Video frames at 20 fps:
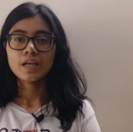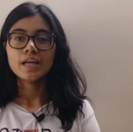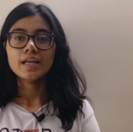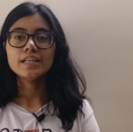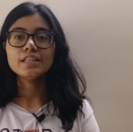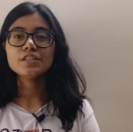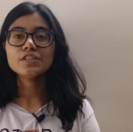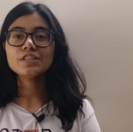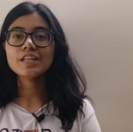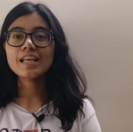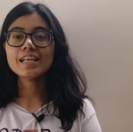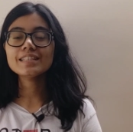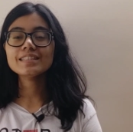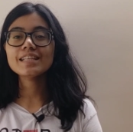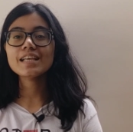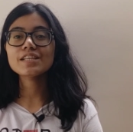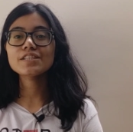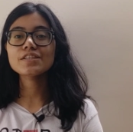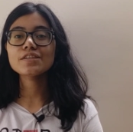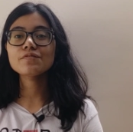In today's
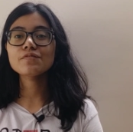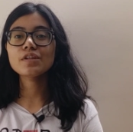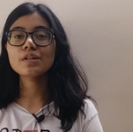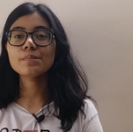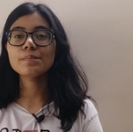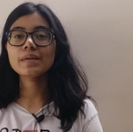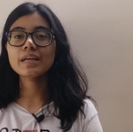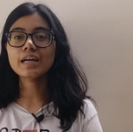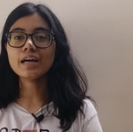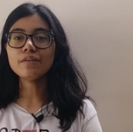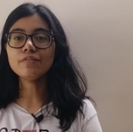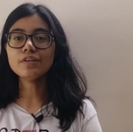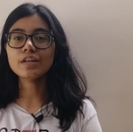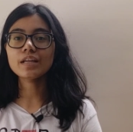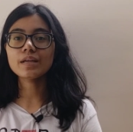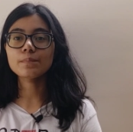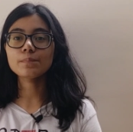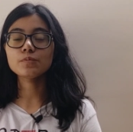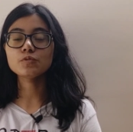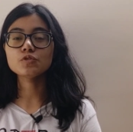session we'll be
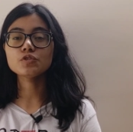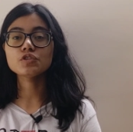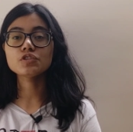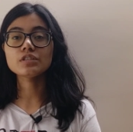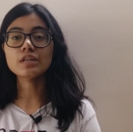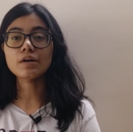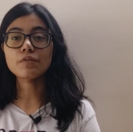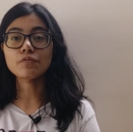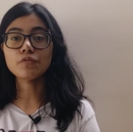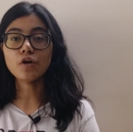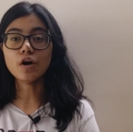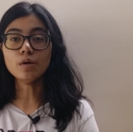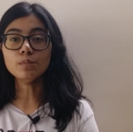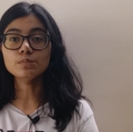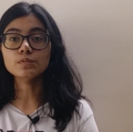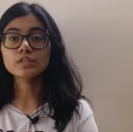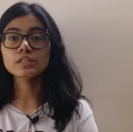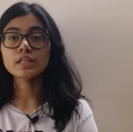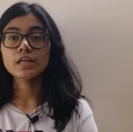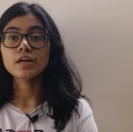covering Bootstrap
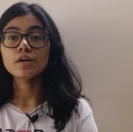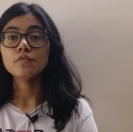forms.